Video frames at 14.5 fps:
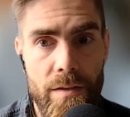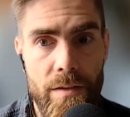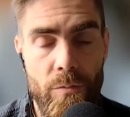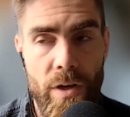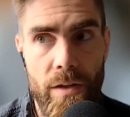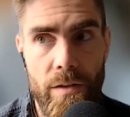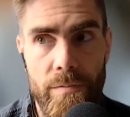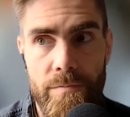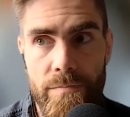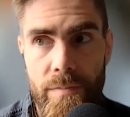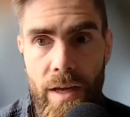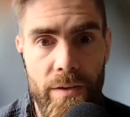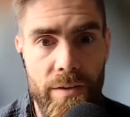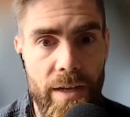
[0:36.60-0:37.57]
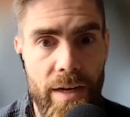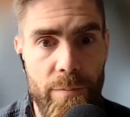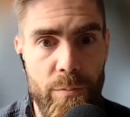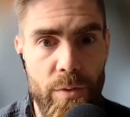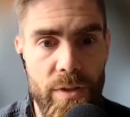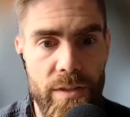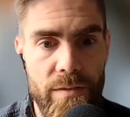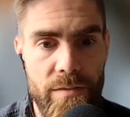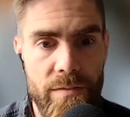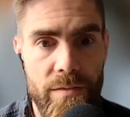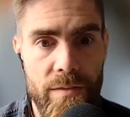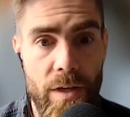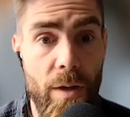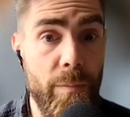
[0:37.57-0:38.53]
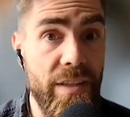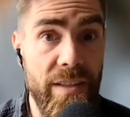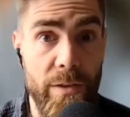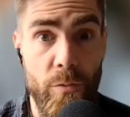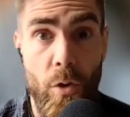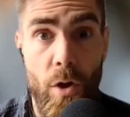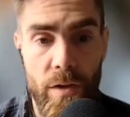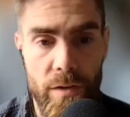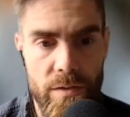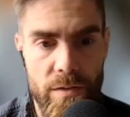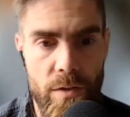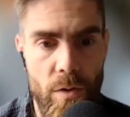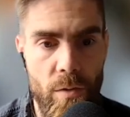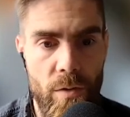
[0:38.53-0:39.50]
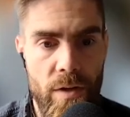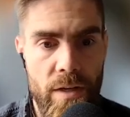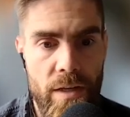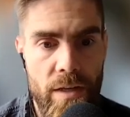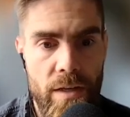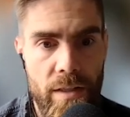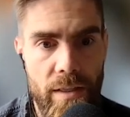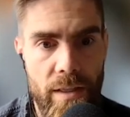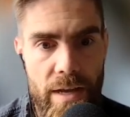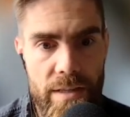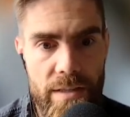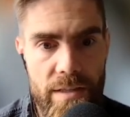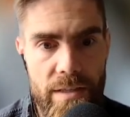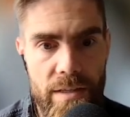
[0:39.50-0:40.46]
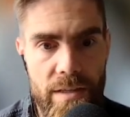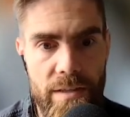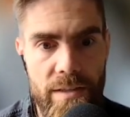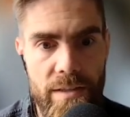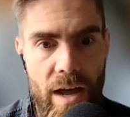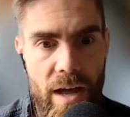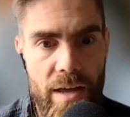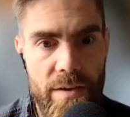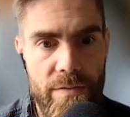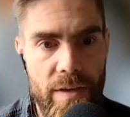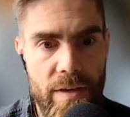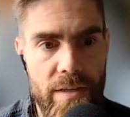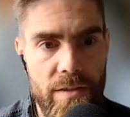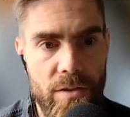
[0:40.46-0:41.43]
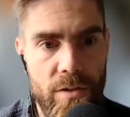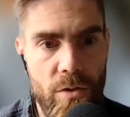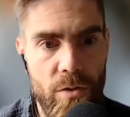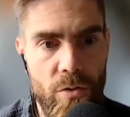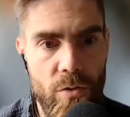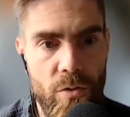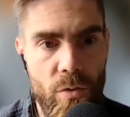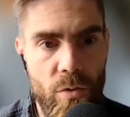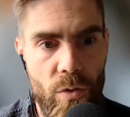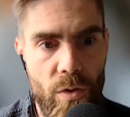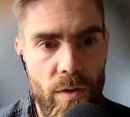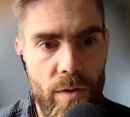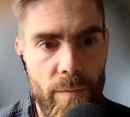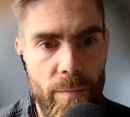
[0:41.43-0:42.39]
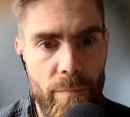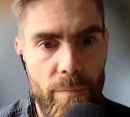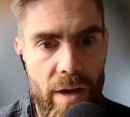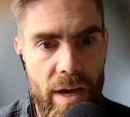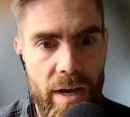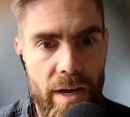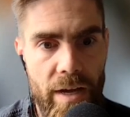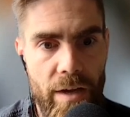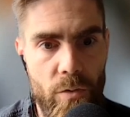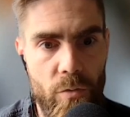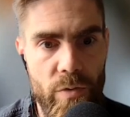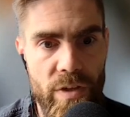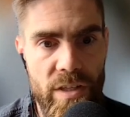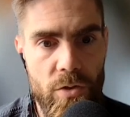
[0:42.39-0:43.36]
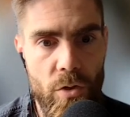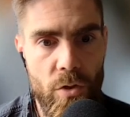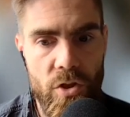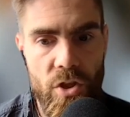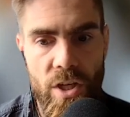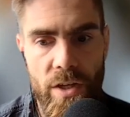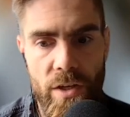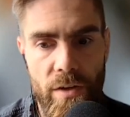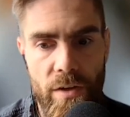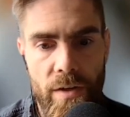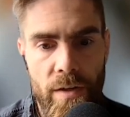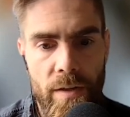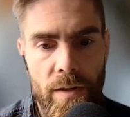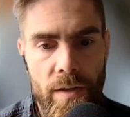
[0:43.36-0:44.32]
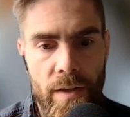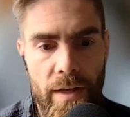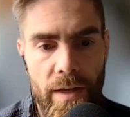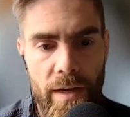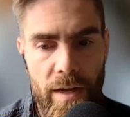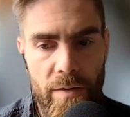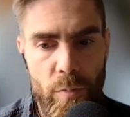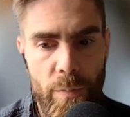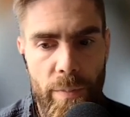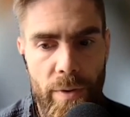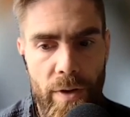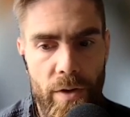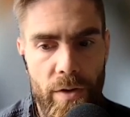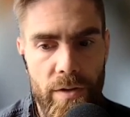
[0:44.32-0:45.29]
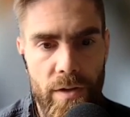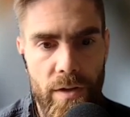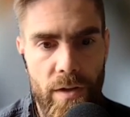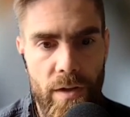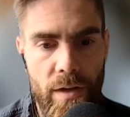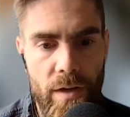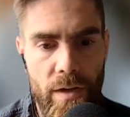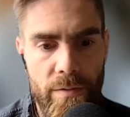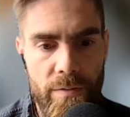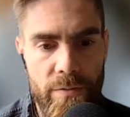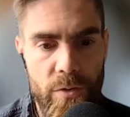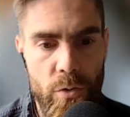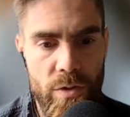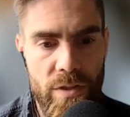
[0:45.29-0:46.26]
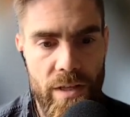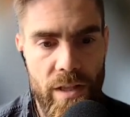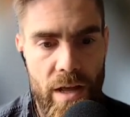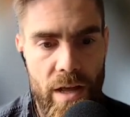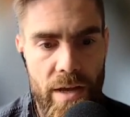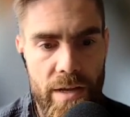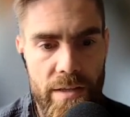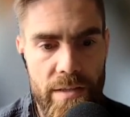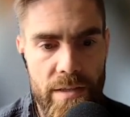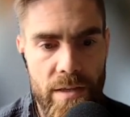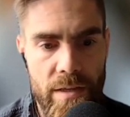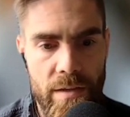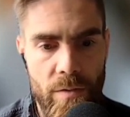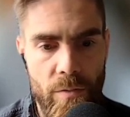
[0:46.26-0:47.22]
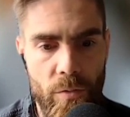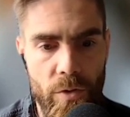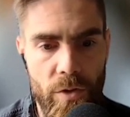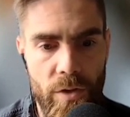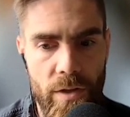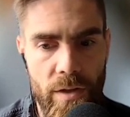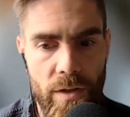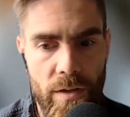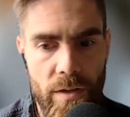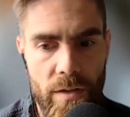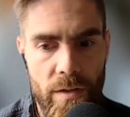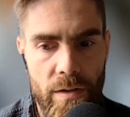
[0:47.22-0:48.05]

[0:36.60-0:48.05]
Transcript: well, how can I put it? Completely wrong. So let's dive into my research here. And I prepared a few slides. We're going to